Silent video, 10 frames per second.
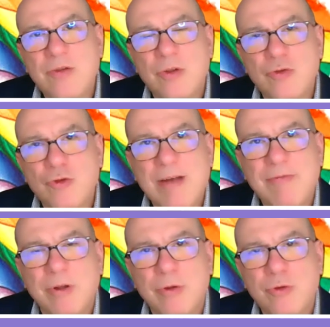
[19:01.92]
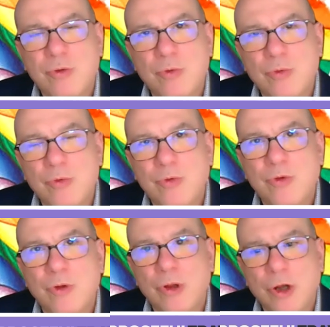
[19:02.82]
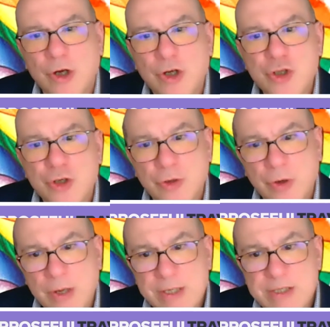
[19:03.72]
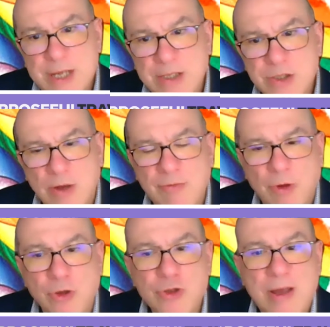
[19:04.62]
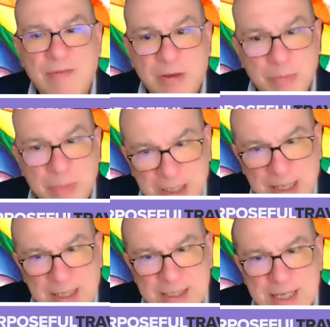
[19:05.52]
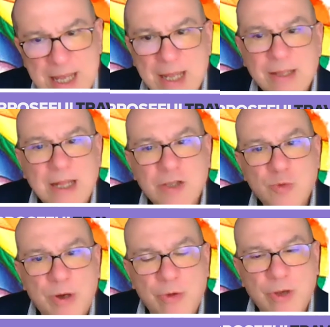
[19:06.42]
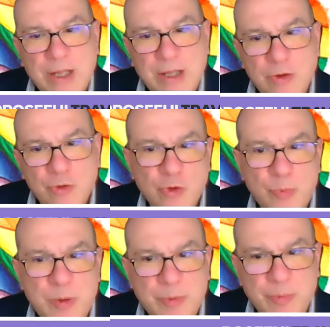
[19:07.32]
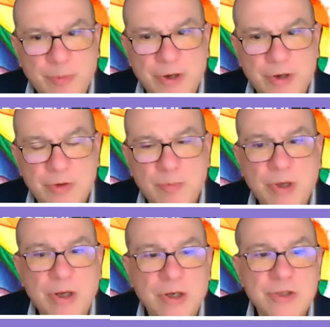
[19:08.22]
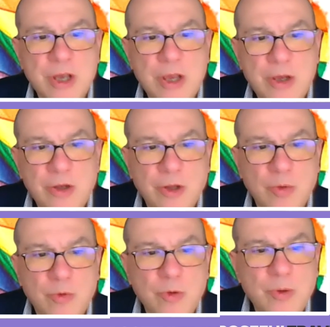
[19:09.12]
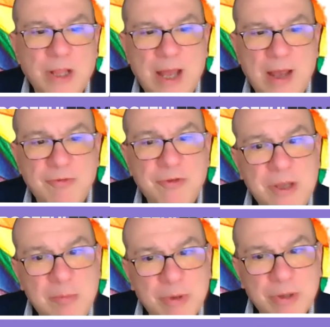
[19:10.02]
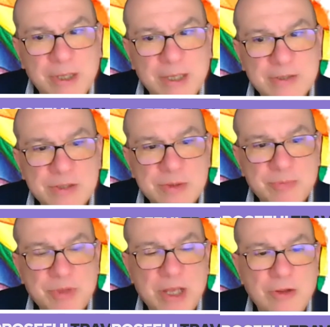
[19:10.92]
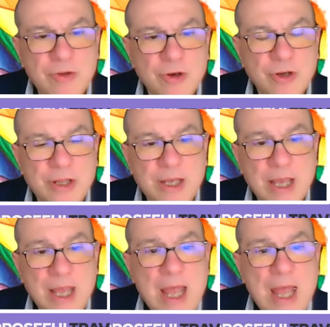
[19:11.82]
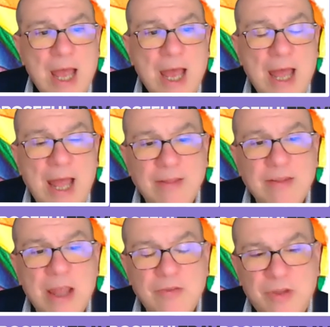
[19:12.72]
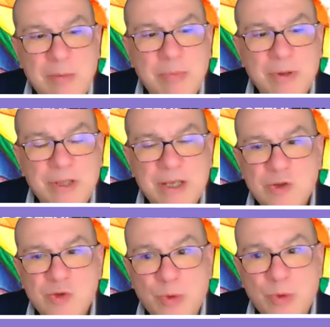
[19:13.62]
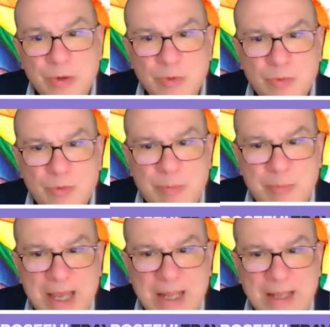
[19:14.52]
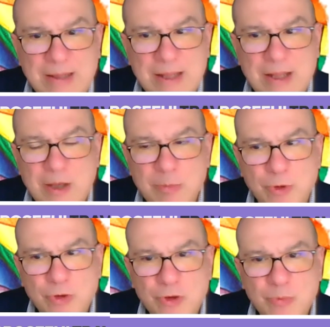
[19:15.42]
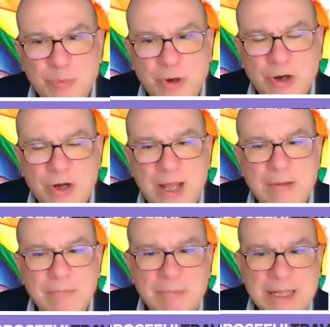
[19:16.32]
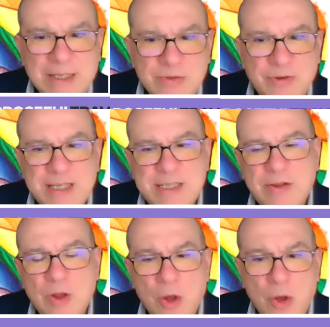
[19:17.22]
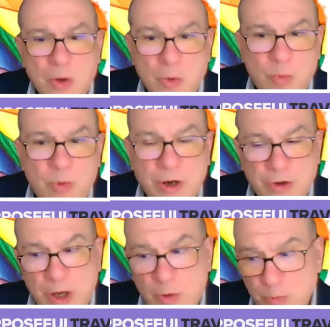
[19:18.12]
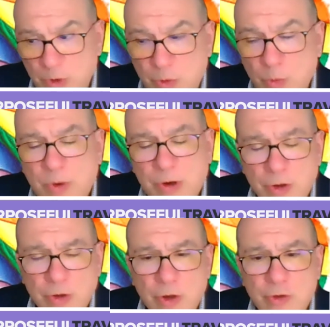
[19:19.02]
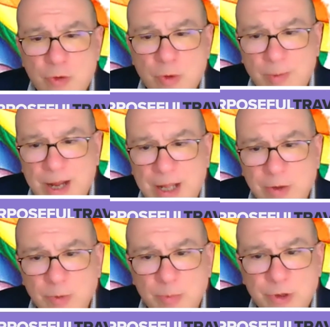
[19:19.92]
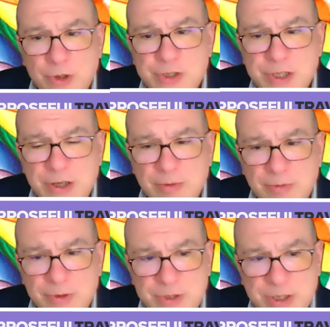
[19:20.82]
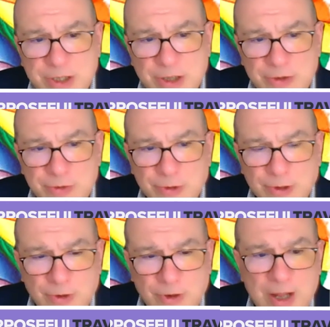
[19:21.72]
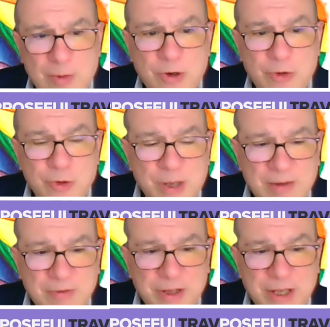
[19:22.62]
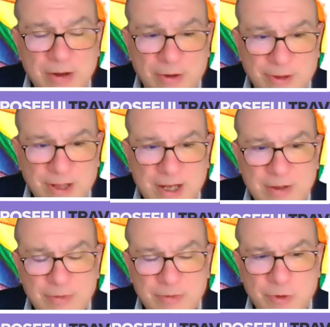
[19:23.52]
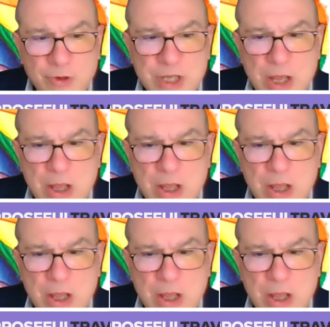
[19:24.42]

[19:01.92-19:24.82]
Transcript: the travel to the larger sense of also having meetings, that's where you get into the people part, because you will have team buildings internally. And the team buildings will remain an important part. And let's face it, we're going to go through our annual purchasing conference in not too long, and we're doing everything online, of course.